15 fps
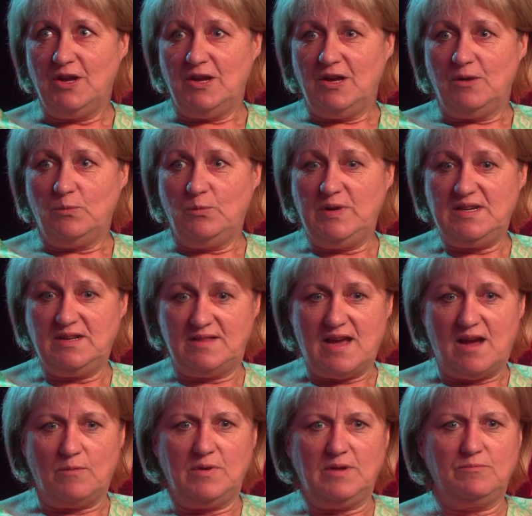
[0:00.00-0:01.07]
we did
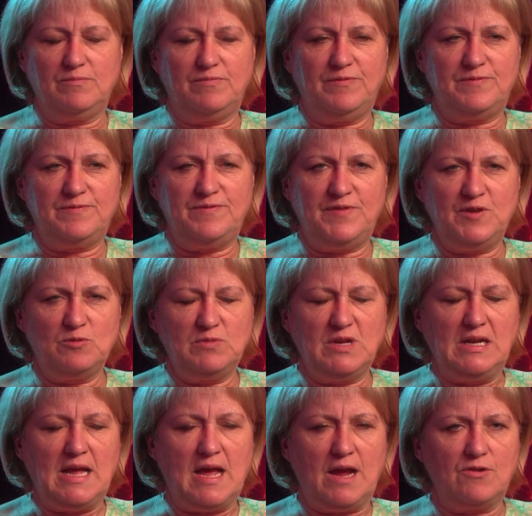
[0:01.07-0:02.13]
that. We filmed
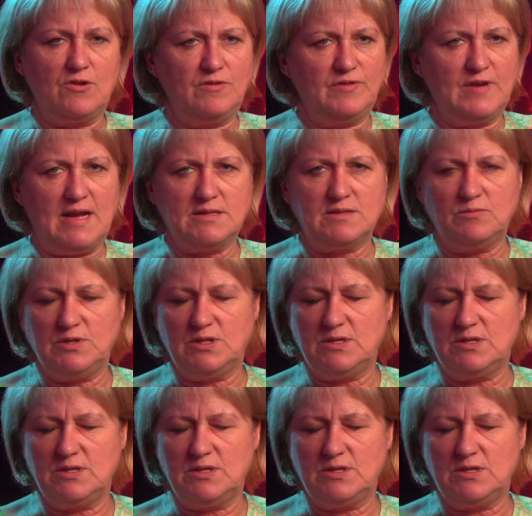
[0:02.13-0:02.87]
in Kangaroo Flats, which